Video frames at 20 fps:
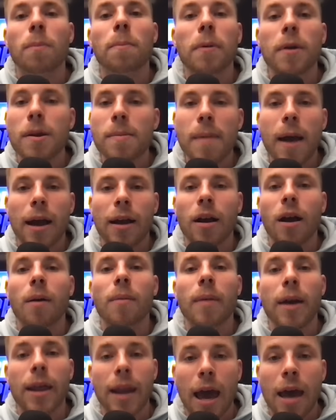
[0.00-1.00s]
put it back up,
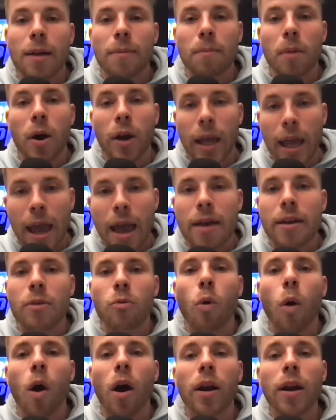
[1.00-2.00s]
and had a bucket and
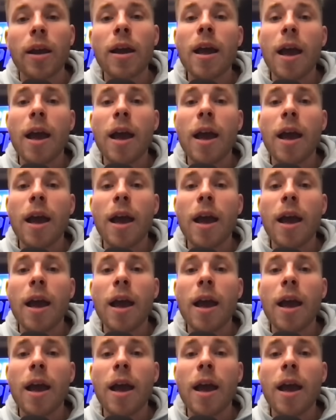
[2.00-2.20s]
won.